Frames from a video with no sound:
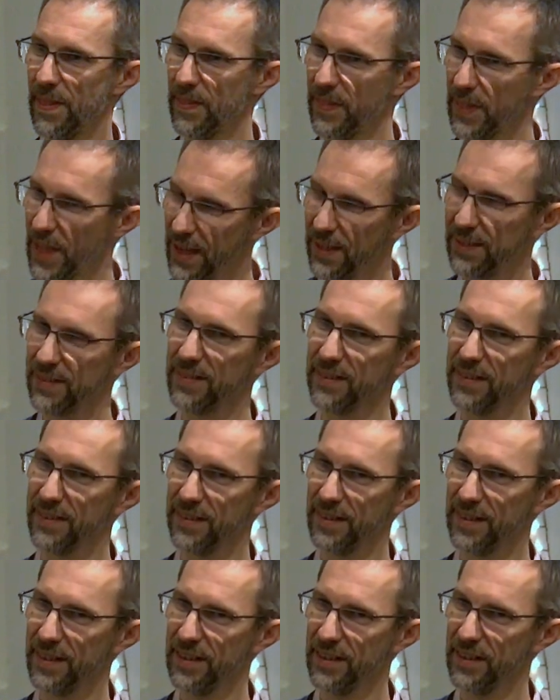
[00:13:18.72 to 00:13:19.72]

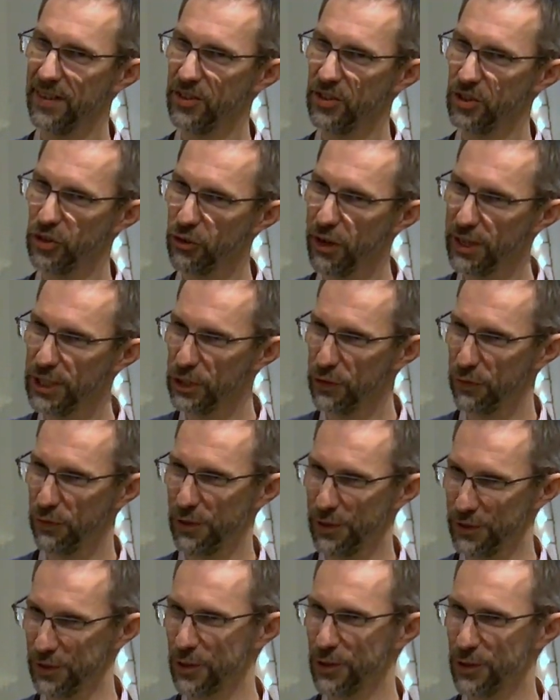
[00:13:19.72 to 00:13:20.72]
That's strange for
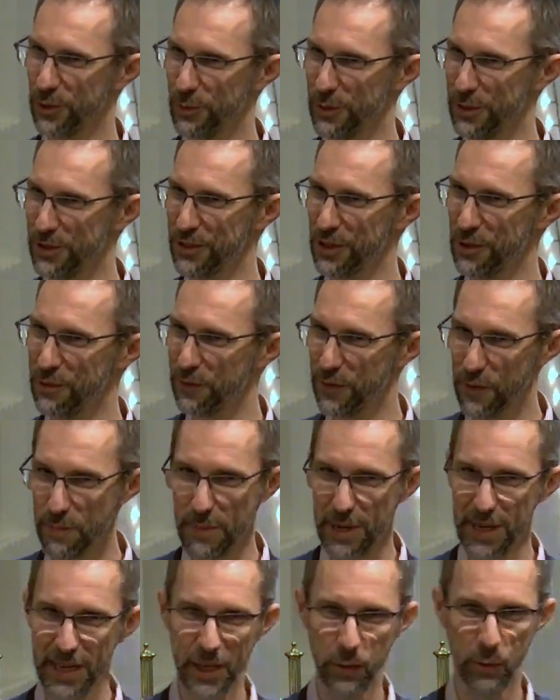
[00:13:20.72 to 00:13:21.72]
us because we're so
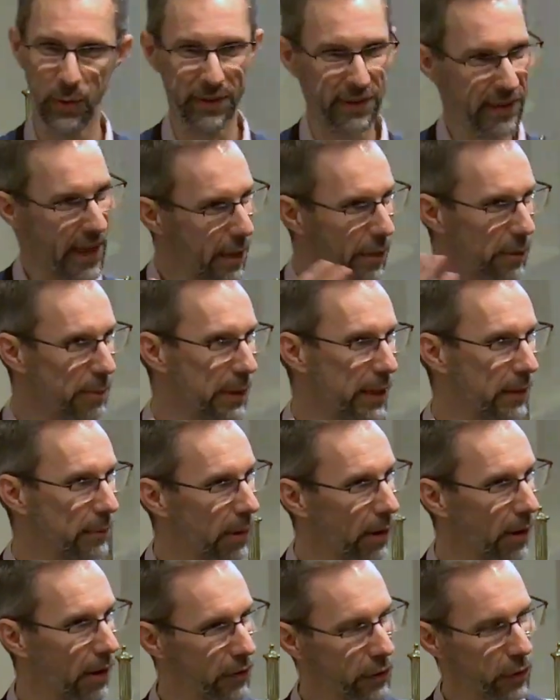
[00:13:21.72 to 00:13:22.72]
familiar with death being
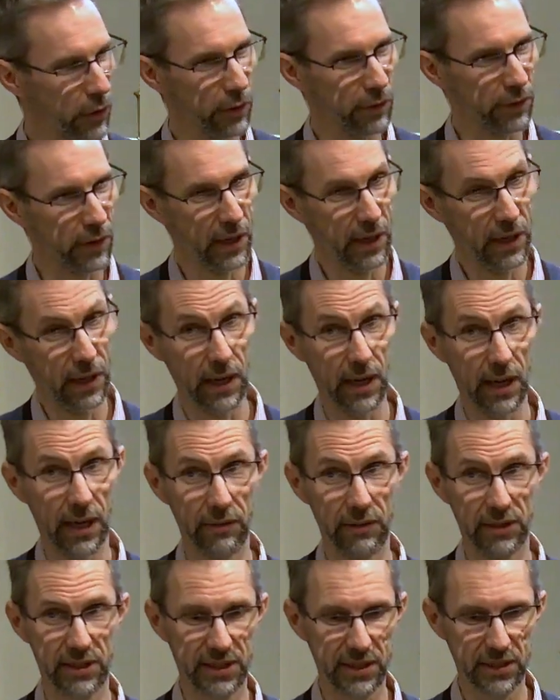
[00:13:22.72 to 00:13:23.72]
part of
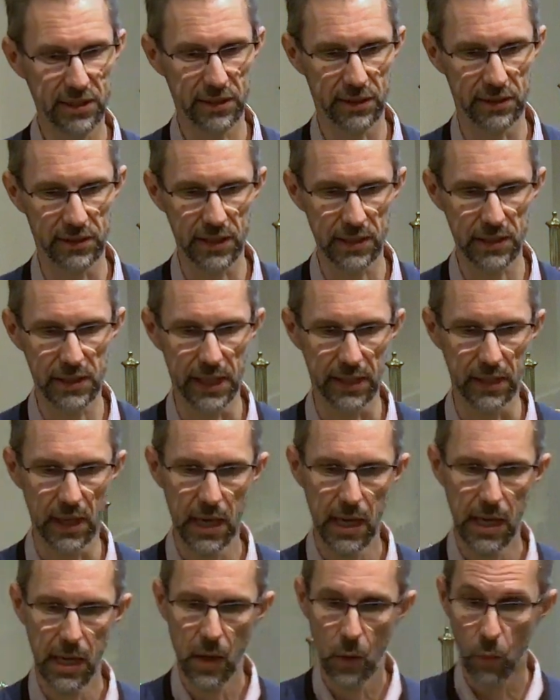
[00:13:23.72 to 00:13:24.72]
our existence, isn't it?
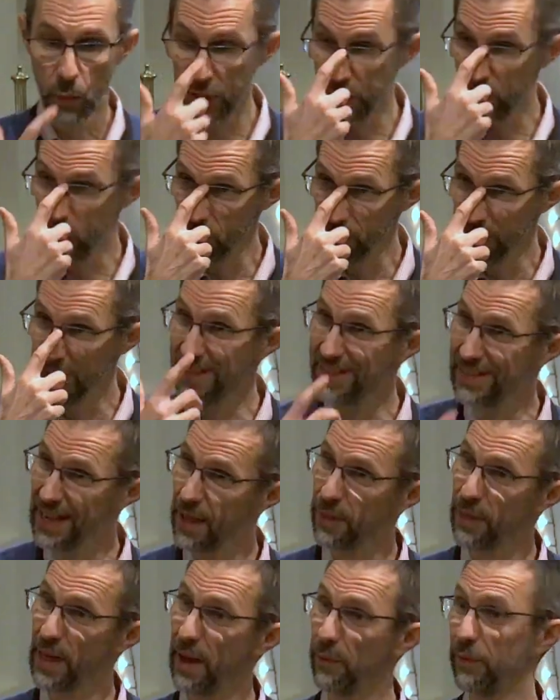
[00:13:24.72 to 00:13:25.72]
We're used to
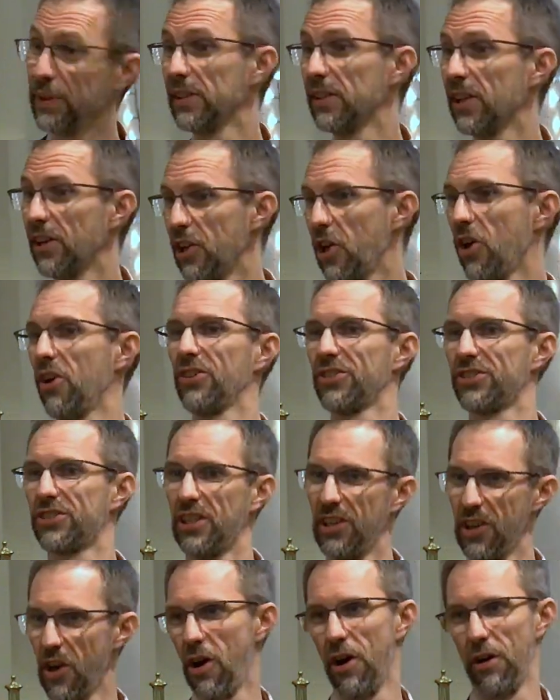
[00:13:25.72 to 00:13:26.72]
death having the last
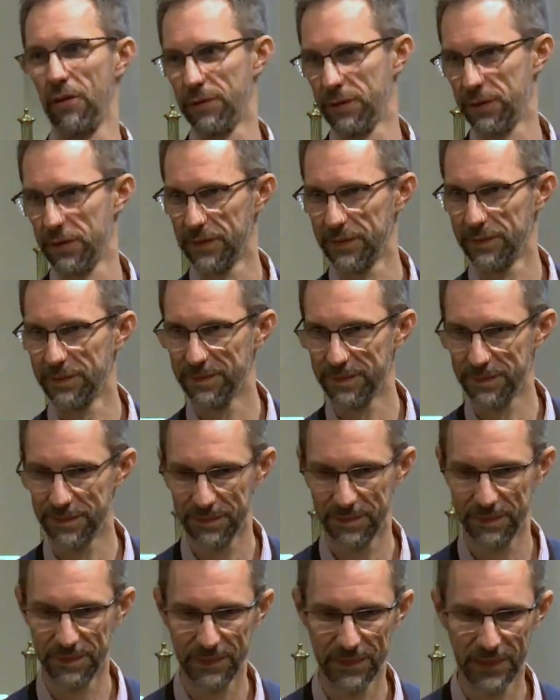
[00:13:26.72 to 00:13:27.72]
laugh.
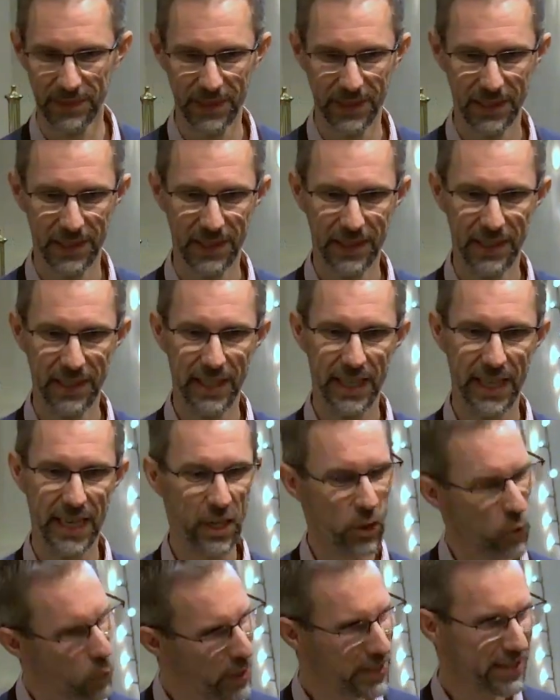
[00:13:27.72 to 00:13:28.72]

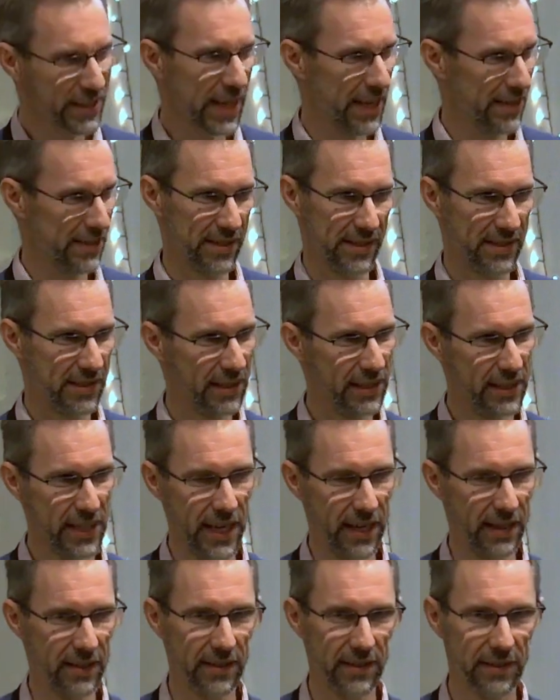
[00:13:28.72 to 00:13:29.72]
It always gets us in the
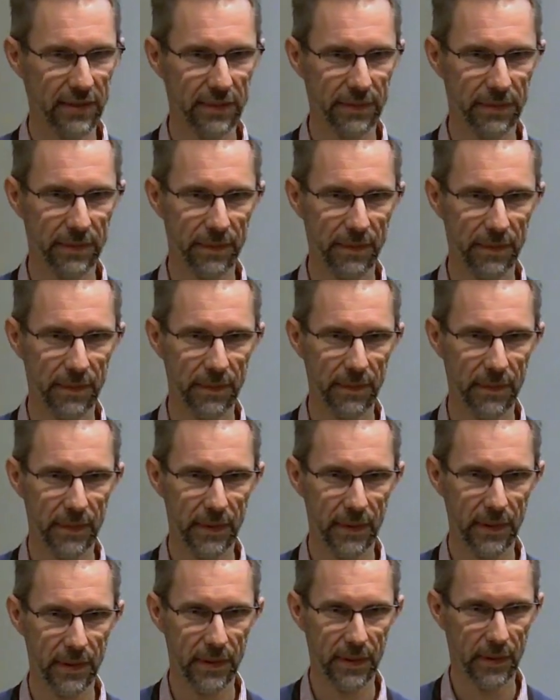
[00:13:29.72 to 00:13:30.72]
end.
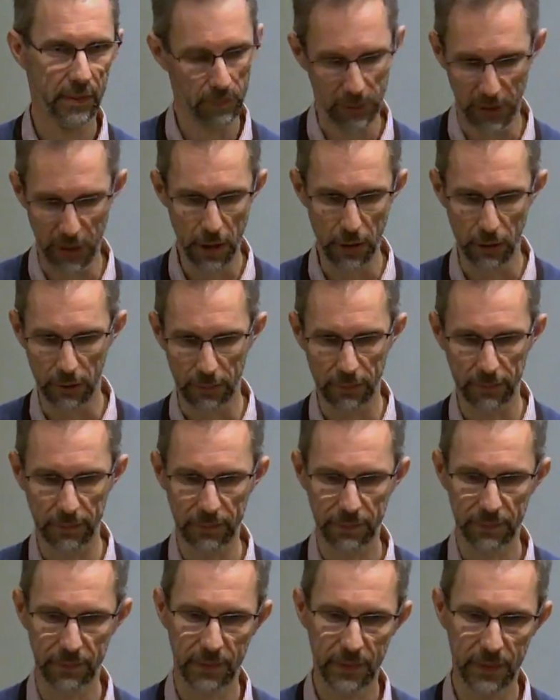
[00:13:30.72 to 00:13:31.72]
But no,
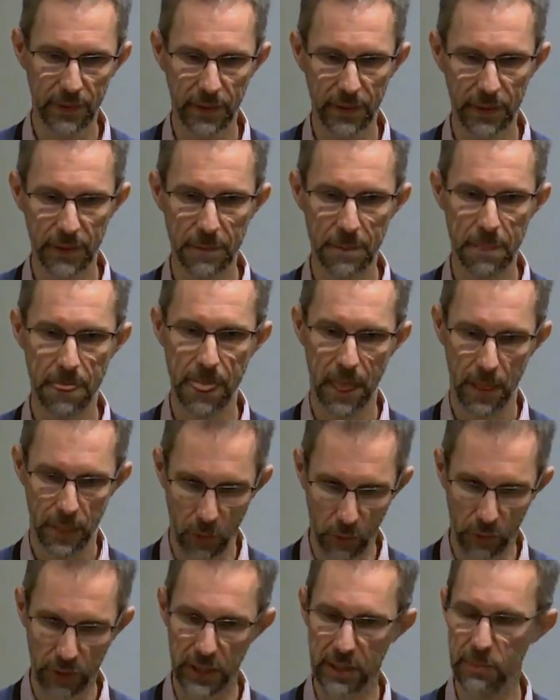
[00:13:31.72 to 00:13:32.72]

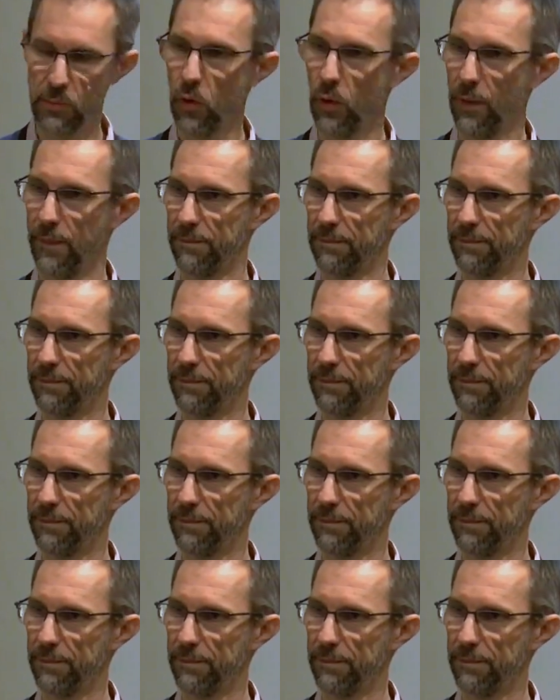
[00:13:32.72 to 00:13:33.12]
not anymore.